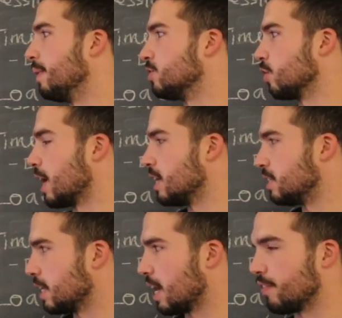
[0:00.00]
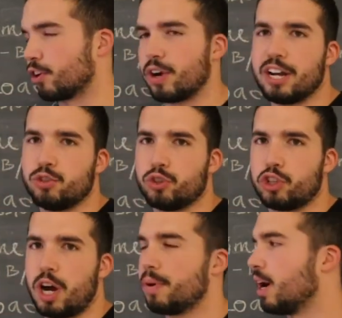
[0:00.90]
It's okay to see kind of a gradual
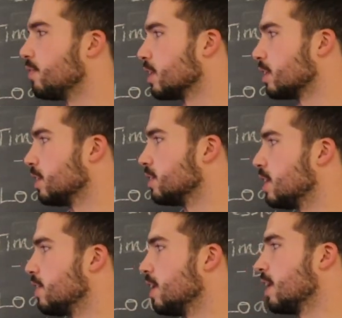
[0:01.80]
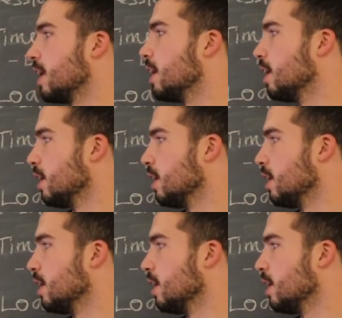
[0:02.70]
drop off. Like, let's say they get